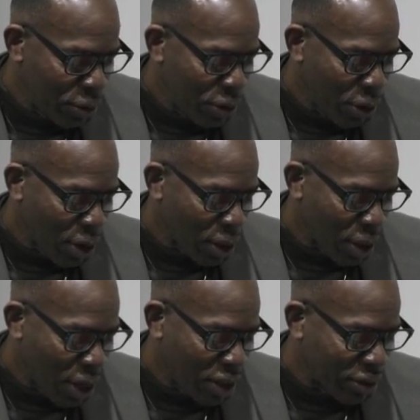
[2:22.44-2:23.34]
New York
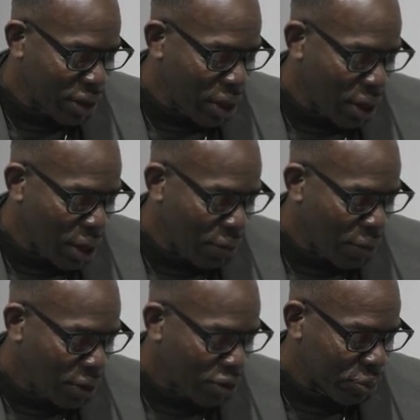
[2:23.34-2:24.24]
launched her
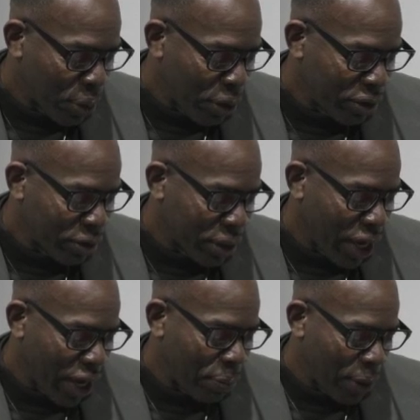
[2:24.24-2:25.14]
spiritual
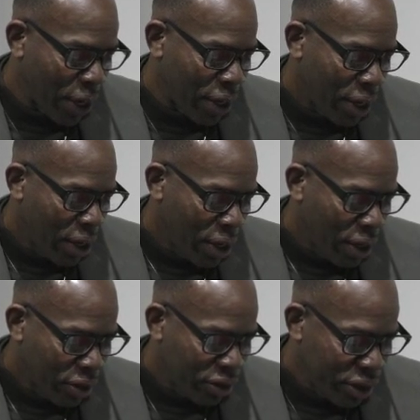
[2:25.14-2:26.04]
campaign.
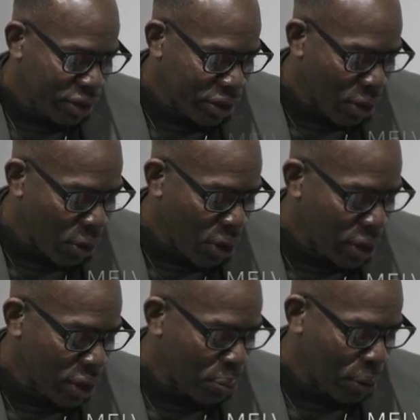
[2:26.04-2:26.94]
She took
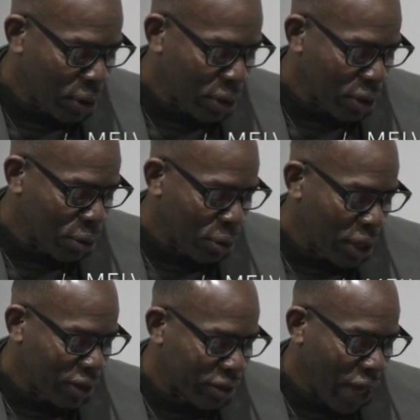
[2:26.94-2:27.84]
on the political
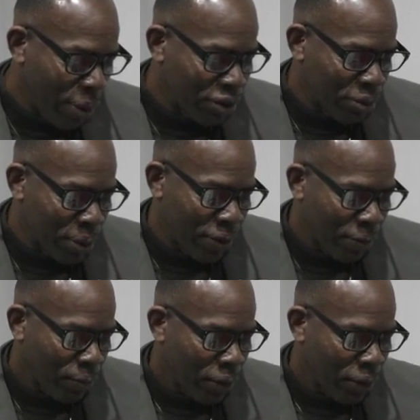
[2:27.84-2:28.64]
establishment.